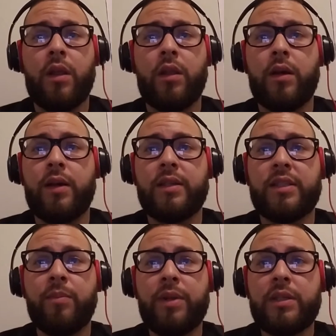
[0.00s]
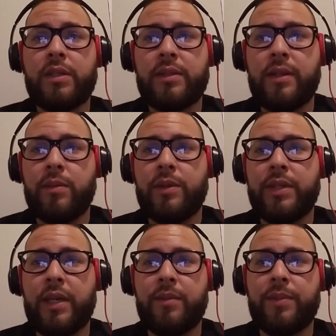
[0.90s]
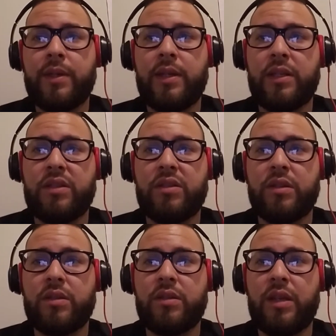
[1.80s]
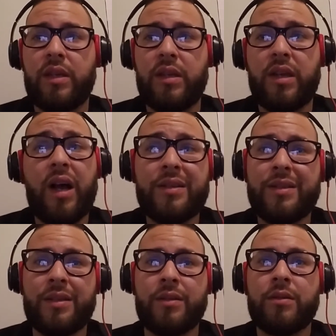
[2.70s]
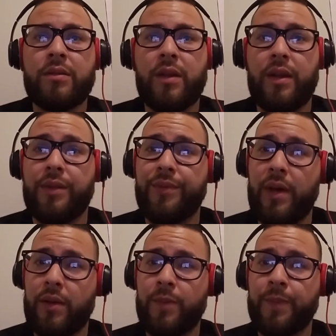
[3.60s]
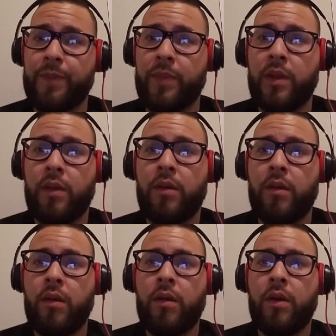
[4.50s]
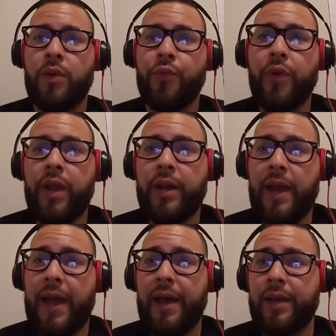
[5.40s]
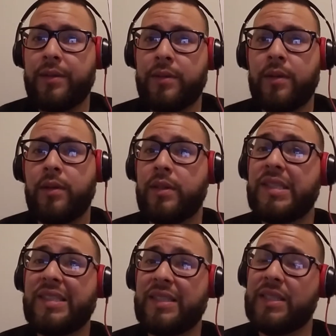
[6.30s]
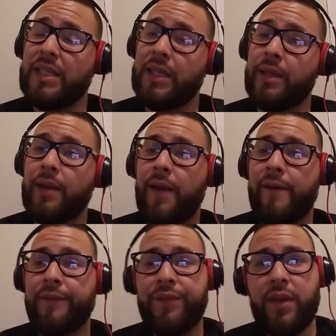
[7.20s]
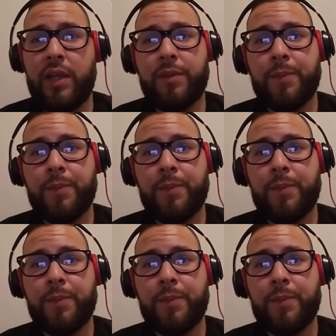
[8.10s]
The simplest syllable type is just a consonant and a vowel, written as CV.